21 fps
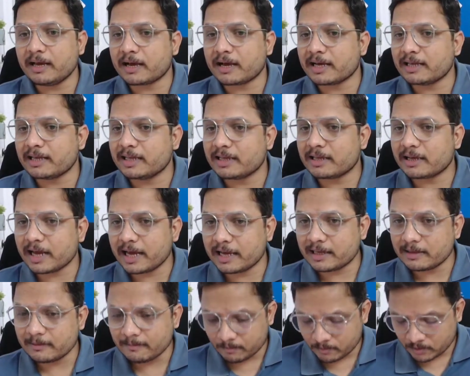again and
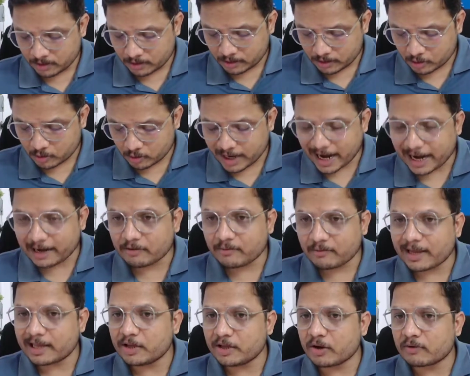again to get
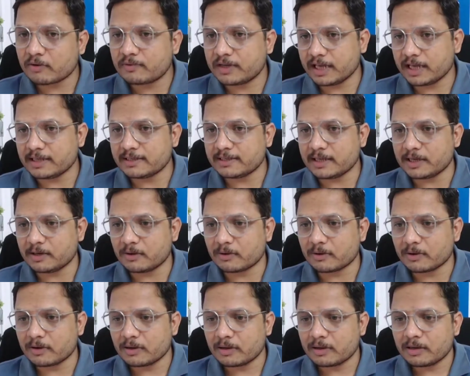value of T zero.